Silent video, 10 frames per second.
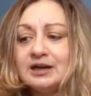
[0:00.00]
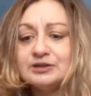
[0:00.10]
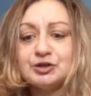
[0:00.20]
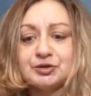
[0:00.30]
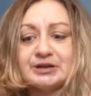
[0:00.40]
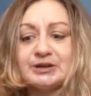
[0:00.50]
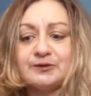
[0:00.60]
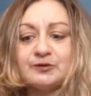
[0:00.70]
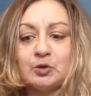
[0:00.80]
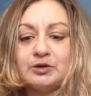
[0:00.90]
treat
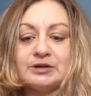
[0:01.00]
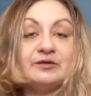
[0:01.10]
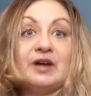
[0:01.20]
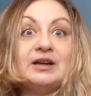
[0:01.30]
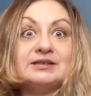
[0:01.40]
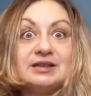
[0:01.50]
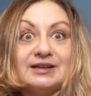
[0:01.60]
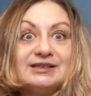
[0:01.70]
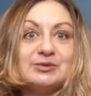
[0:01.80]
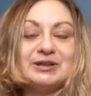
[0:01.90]
for
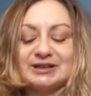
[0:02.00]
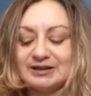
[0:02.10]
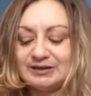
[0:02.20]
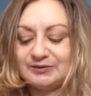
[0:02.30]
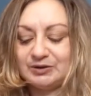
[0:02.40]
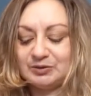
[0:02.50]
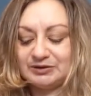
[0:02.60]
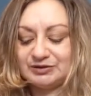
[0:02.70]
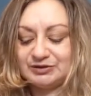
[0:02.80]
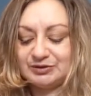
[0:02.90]
Valentine's week, if you want
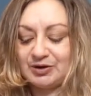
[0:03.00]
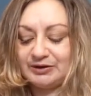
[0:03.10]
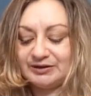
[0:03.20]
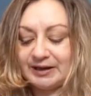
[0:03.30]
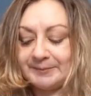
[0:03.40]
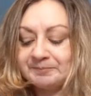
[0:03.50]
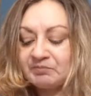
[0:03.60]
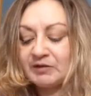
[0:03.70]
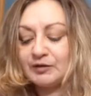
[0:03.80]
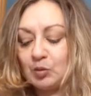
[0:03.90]
to call it that.
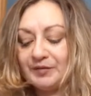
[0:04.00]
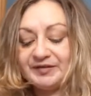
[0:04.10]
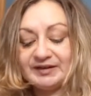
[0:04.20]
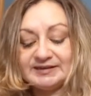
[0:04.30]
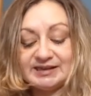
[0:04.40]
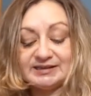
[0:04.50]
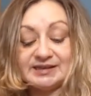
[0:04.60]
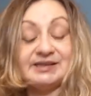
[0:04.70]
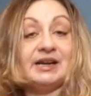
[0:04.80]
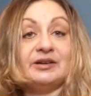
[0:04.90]
The one thing I'd say is I
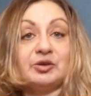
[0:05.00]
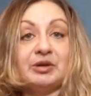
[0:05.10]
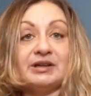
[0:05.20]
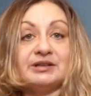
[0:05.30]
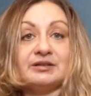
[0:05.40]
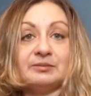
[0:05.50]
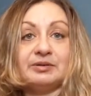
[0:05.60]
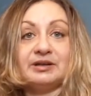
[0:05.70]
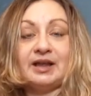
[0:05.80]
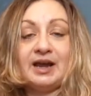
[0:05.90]
stand corrected on
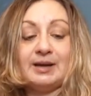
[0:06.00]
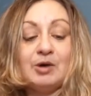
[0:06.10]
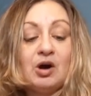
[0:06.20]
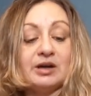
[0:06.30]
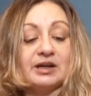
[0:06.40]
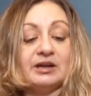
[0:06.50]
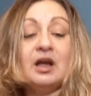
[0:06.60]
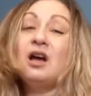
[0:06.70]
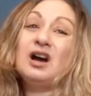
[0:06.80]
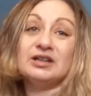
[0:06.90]
putting the ham hock in.
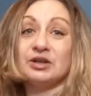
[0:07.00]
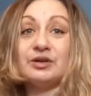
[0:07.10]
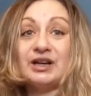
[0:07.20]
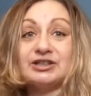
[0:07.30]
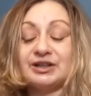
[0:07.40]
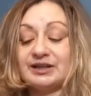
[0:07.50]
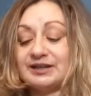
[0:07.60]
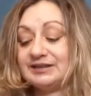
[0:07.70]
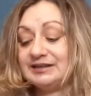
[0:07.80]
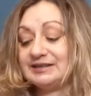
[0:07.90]
I don't actually think
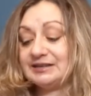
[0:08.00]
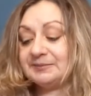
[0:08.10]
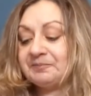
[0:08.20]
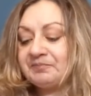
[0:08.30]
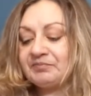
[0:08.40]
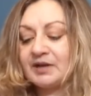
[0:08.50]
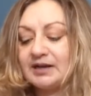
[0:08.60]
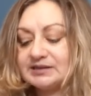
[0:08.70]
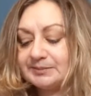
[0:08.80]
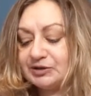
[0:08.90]
it needs it. I
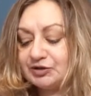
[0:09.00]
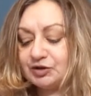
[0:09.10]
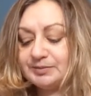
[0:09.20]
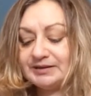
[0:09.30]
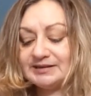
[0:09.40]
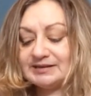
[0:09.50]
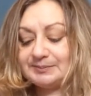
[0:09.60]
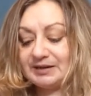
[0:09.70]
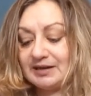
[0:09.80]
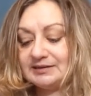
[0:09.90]
was a bit dubious
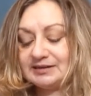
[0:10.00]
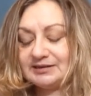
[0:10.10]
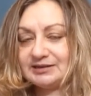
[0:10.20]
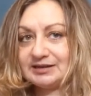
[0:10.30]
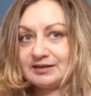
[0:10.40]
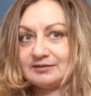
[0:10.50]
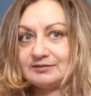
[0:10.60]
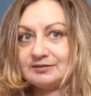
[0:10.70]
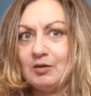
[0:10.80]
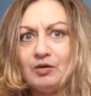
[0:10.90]
because I was just like,
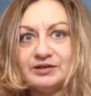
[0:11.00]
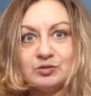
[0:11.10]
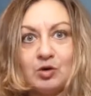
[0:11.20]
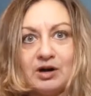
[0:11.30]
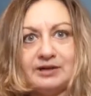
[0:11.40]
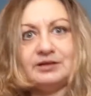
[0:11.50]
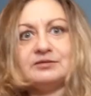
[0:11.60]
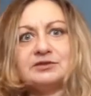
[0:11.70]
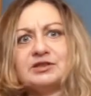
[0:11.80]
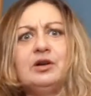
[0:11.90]
all this wine in
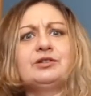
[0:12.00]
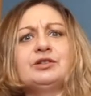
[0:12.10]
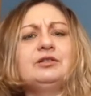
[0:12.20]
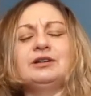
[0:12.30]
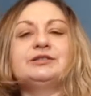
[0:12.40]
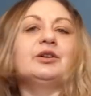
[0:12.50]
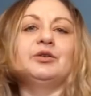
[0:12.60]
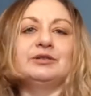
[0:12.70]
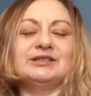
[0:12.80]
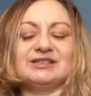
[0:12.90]
risotto? I
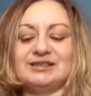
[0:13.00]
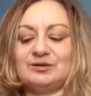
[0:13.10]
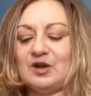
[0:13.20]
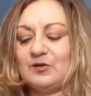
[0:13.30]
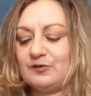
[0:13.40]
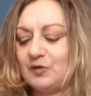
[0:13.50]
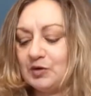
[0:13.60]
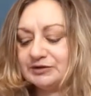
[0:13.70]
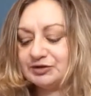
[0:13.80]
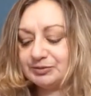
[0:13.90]
know, it just felt
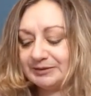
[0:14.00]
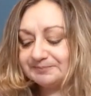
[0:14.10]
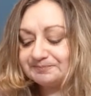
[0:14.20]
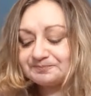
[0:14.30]
foreign to me.